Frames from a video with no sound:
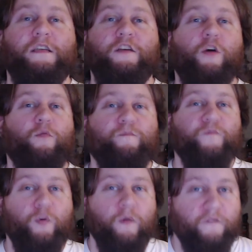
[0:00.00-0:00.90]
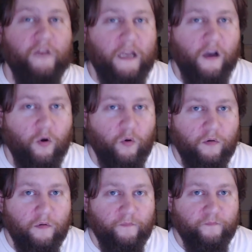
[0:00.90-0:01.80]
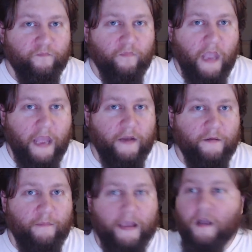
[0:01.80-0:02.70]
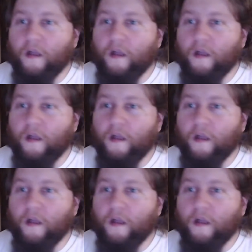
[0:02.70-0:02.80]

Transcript: You don't do a video and make a